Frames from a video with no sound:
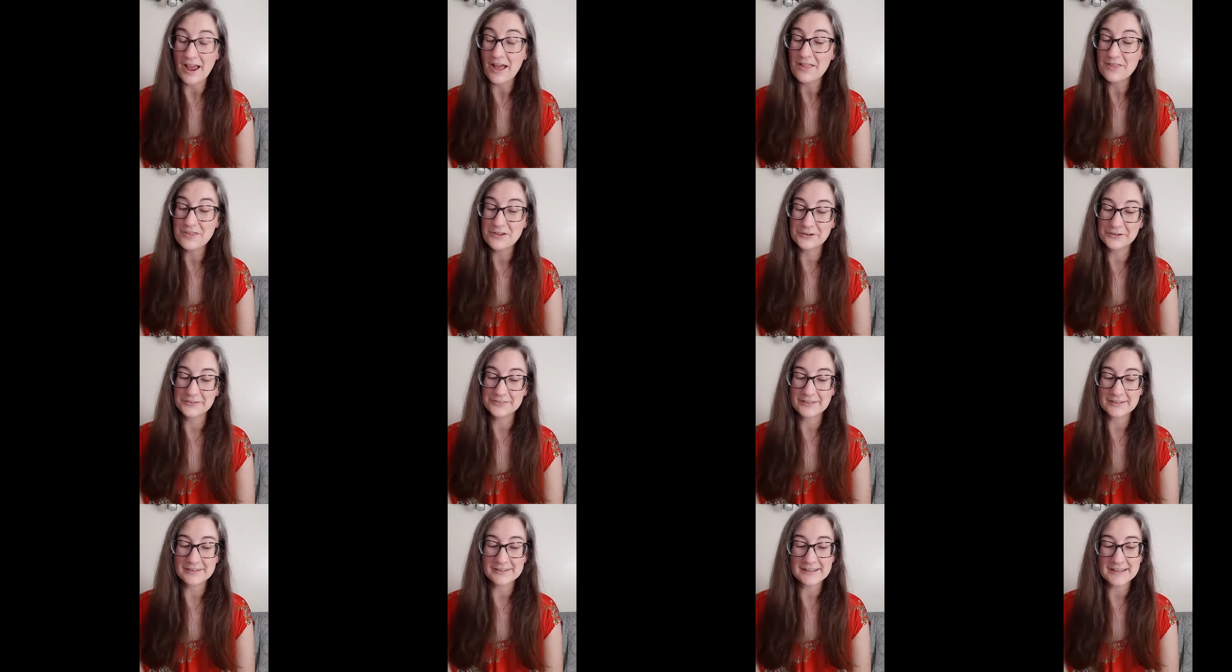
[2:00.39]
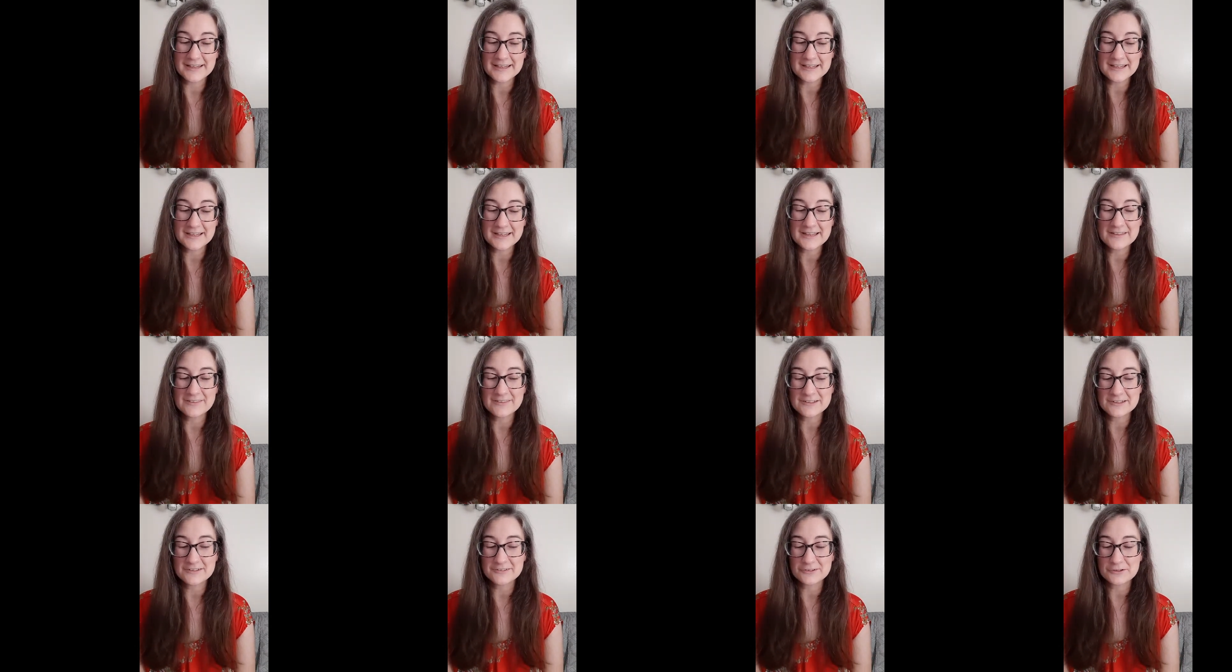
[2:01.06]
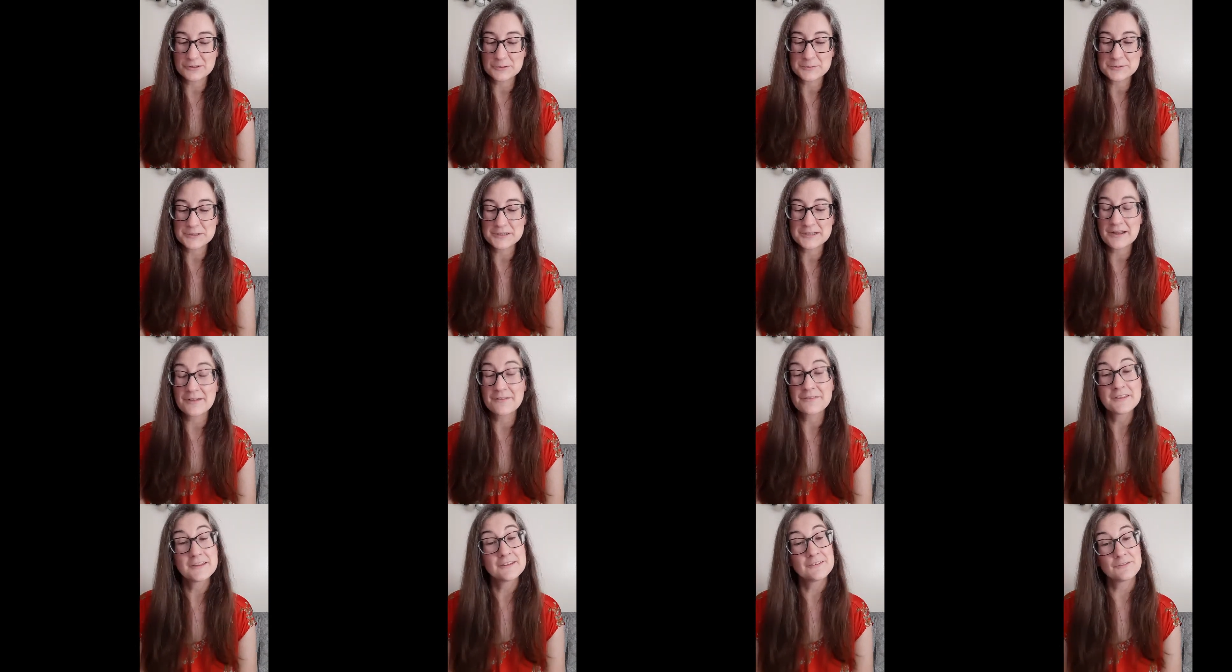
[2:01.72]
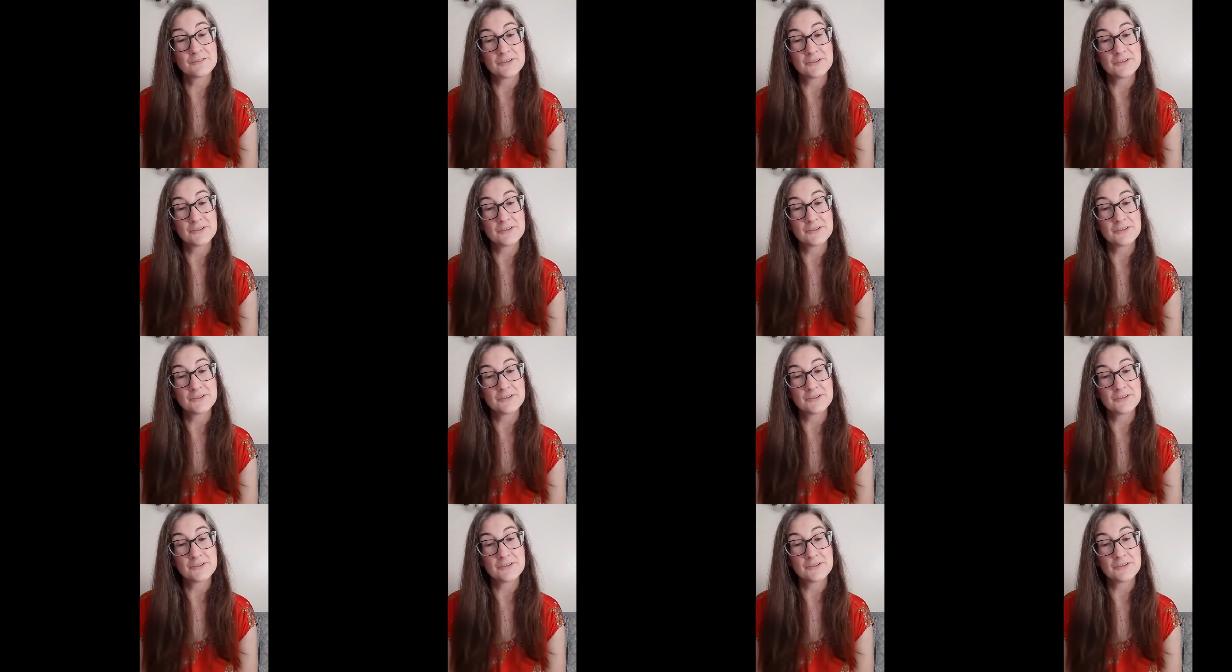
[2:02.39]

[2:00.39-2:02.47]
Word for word: There is a link in the description of this